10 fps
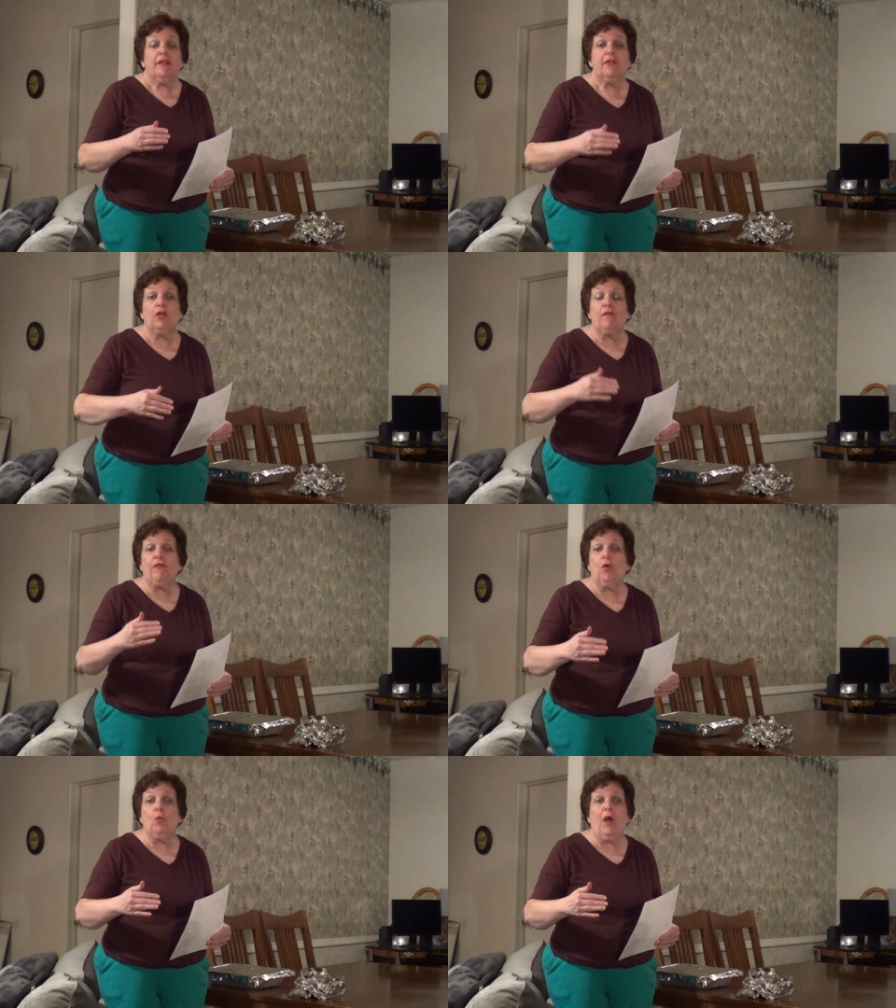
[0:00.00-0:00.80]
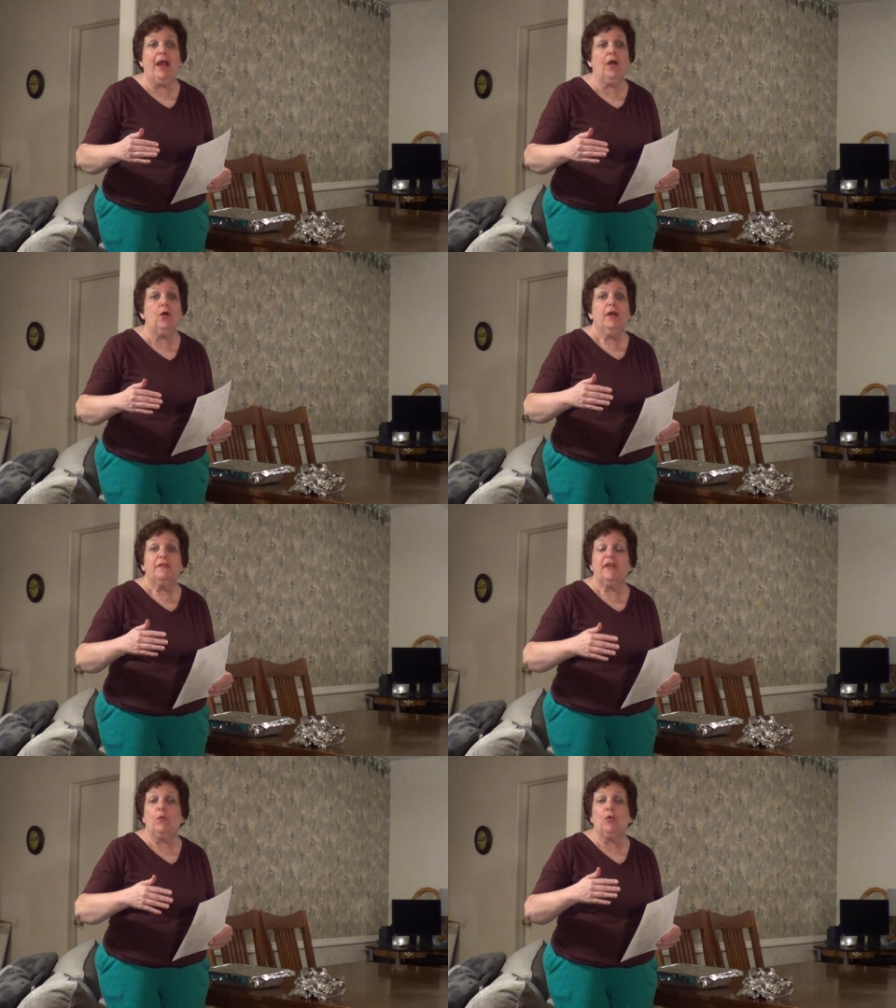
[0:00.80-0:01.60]
There for a while,
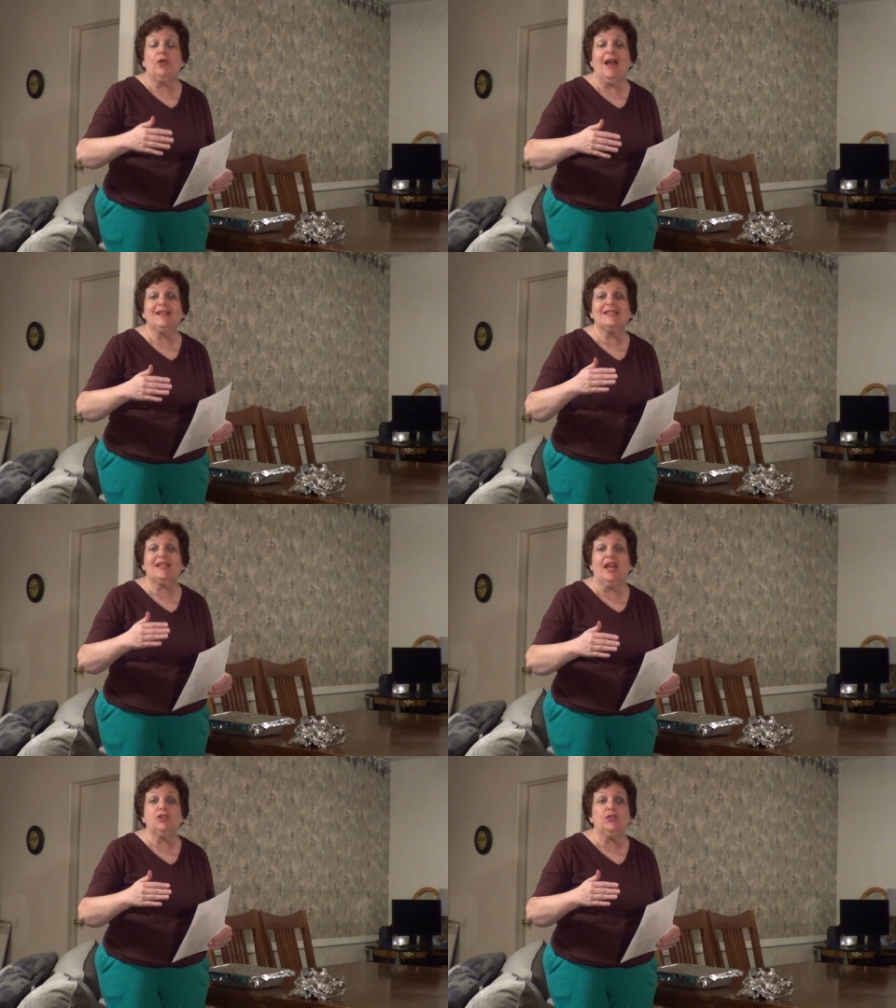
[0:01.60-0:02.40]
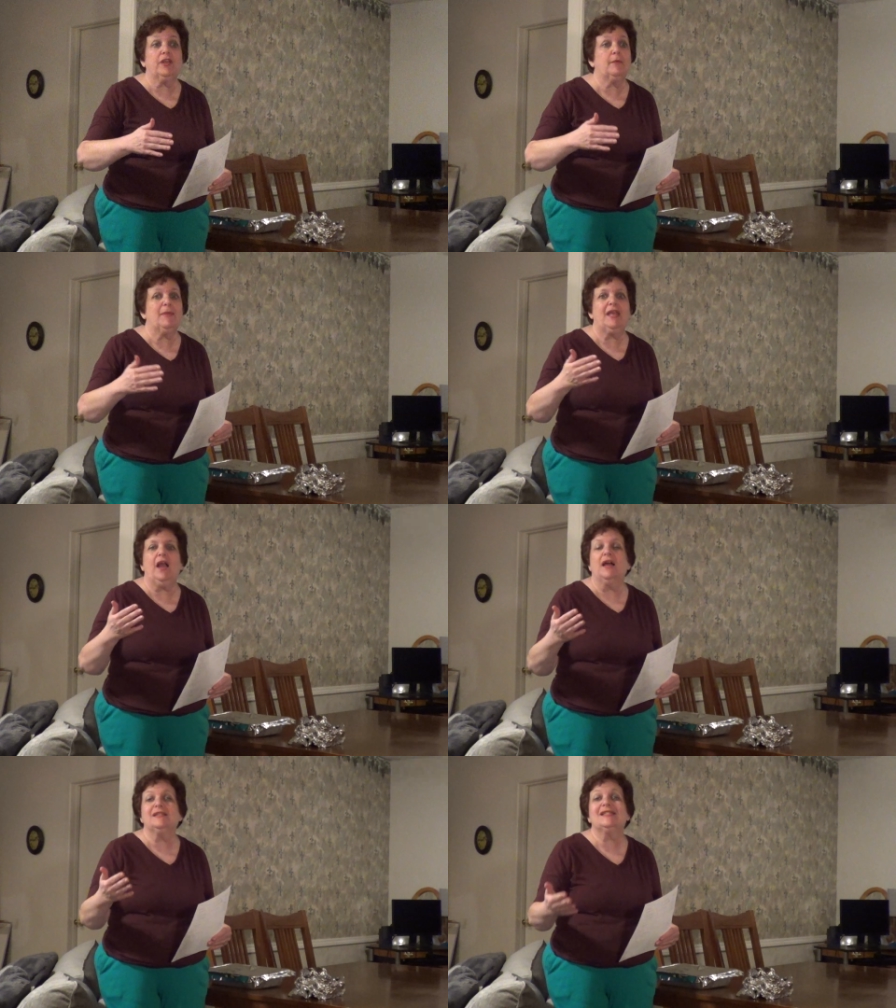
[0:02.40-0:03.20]
they were not scheduling me
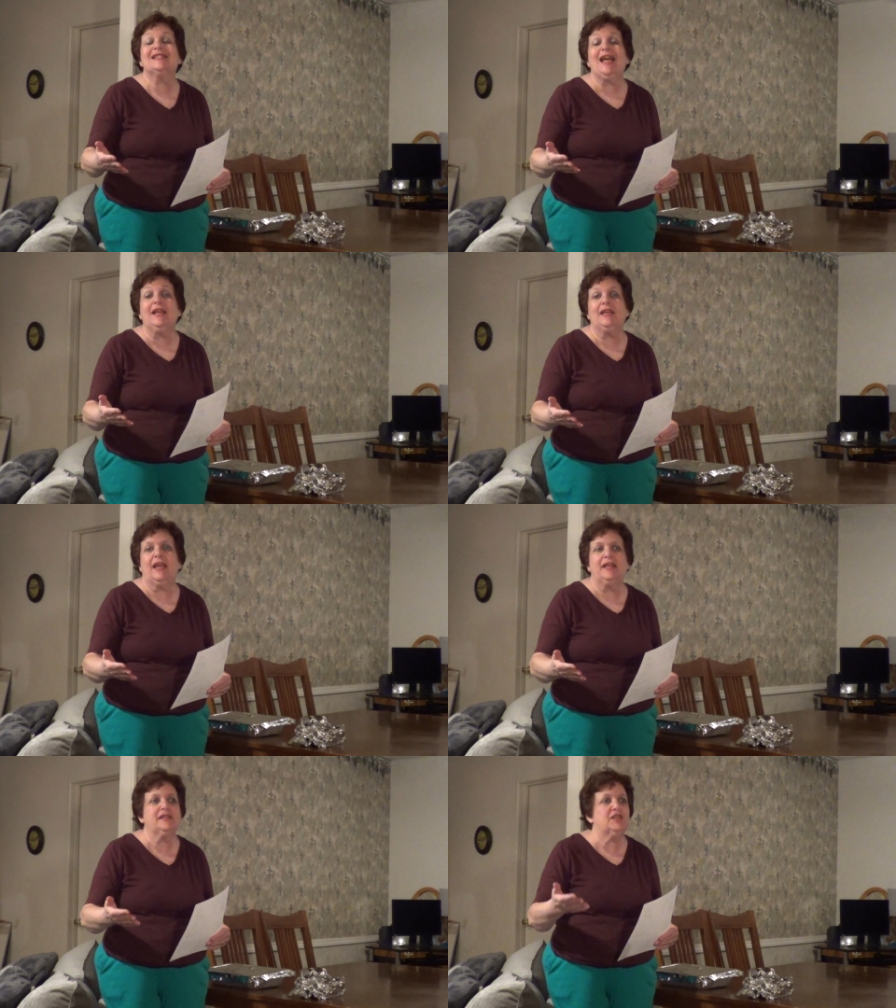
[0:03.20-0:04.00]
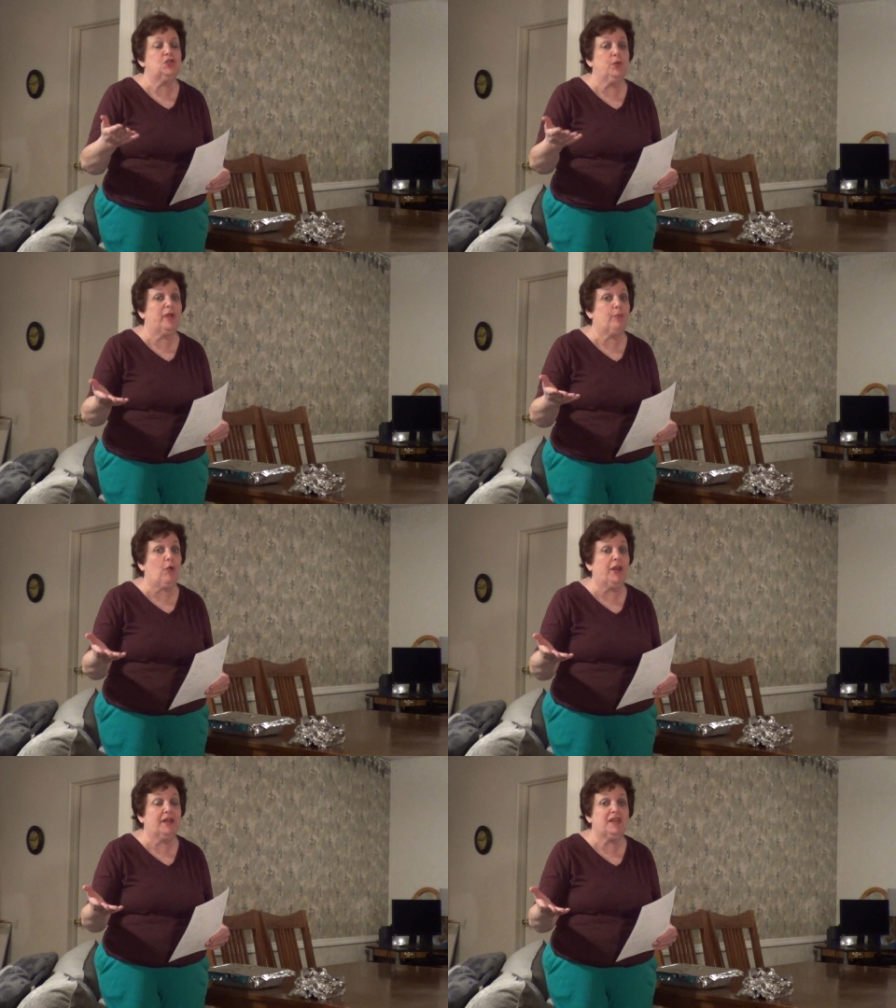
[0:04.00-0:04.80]
on Sundays doing
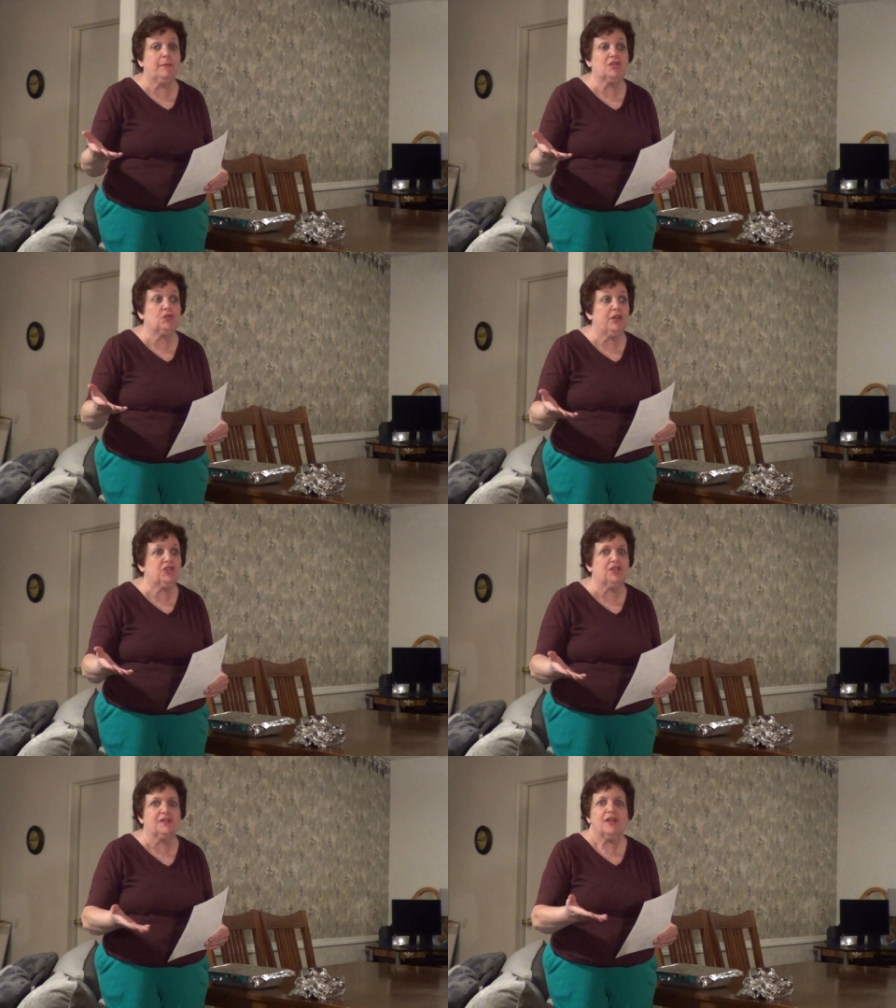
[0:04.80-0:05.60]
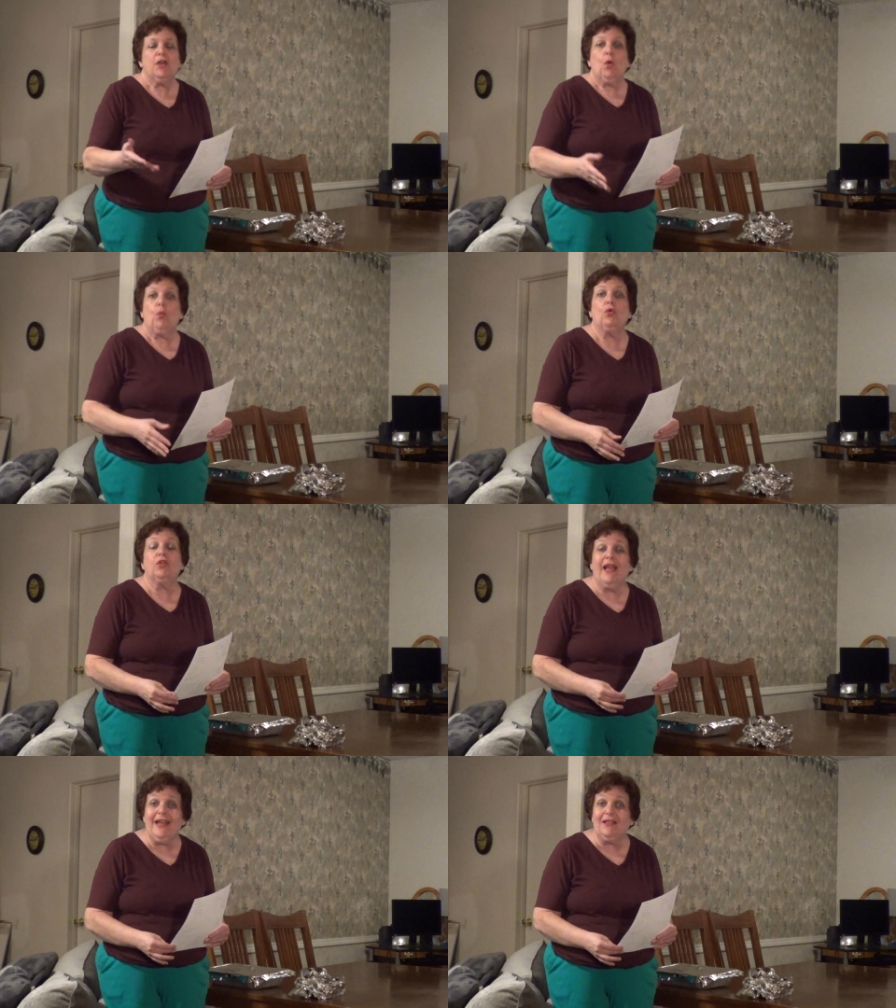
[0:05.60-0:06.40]
product demonstrations. Well,
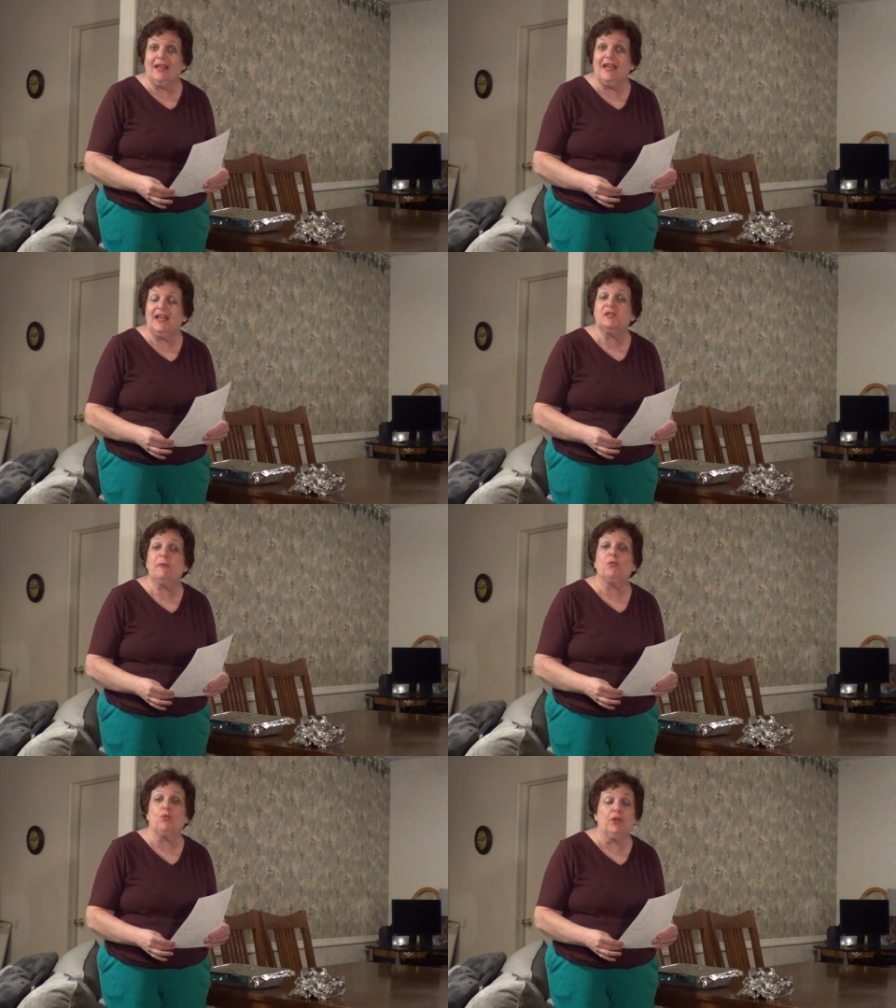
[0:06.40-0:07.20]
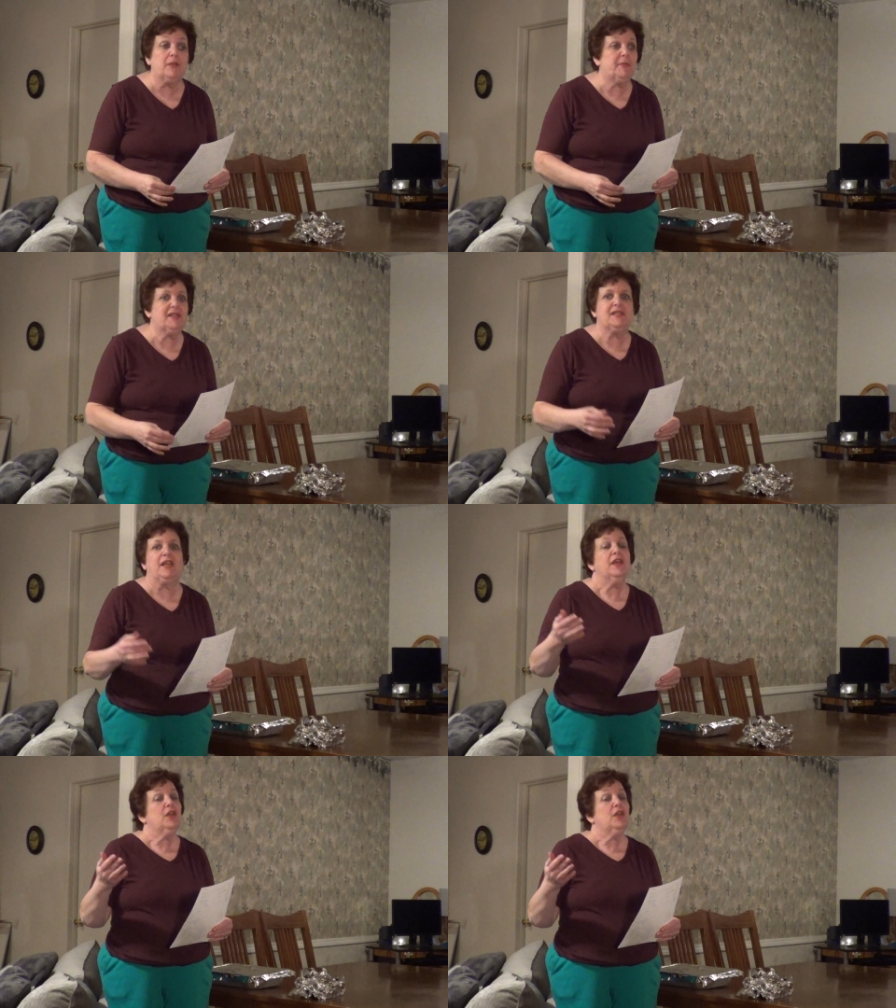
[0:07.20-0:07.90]
lately it's been really busy.